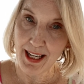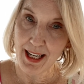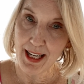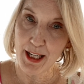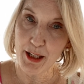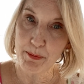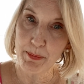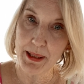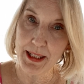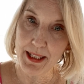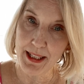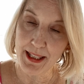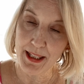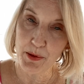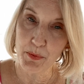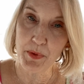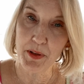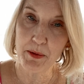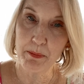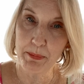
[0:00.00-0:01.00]
and
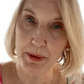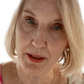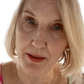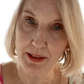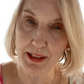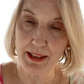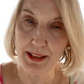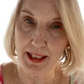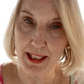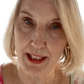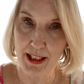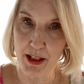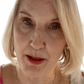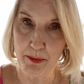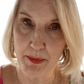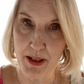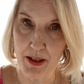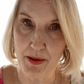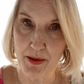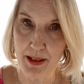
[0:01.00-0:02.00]
begin with building that
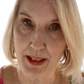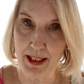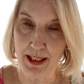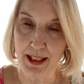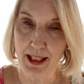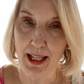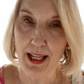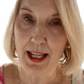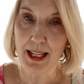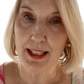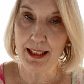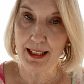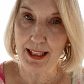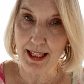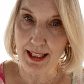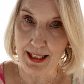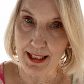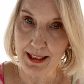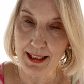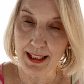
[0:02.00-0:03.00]
community,
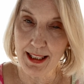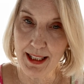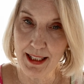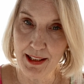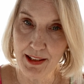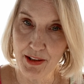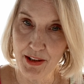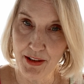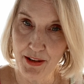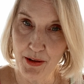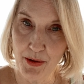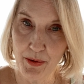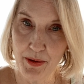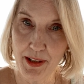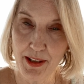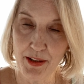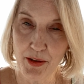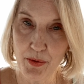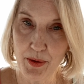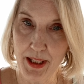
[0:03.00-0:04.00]
letting the kids know
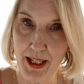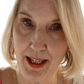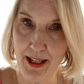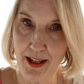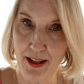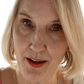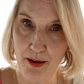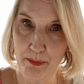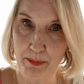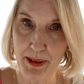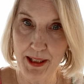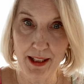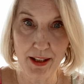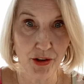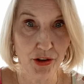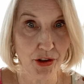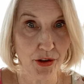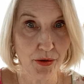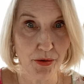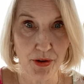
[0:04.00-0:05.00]
that you care,
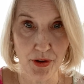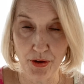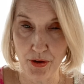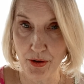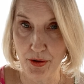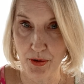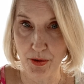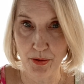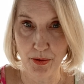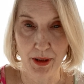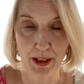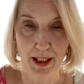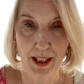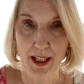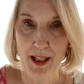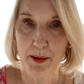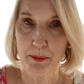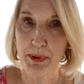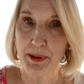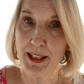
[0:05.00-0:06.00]
because you do,
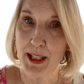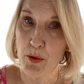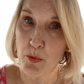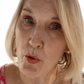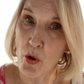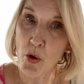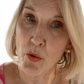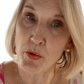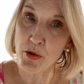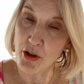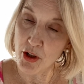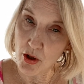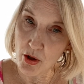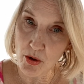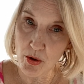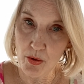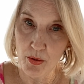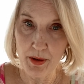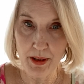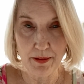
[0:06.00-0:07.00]
but they won't
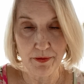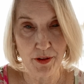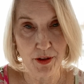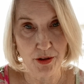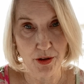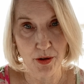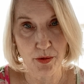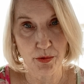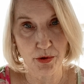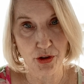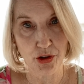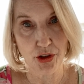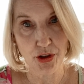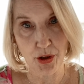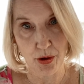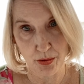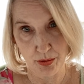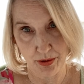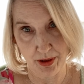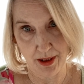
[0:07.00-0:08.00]
know if you don't
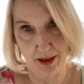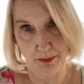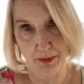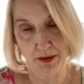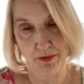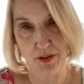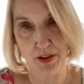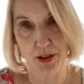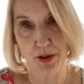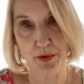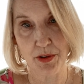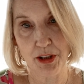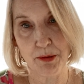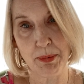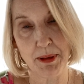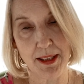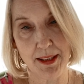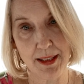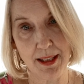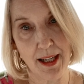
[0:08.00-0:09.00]
show them, if you don't
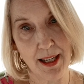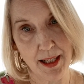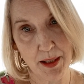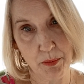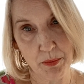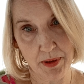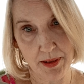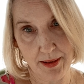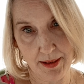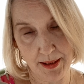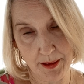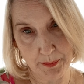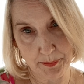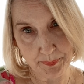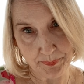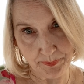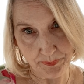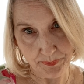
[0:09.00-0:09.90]
spend time with them.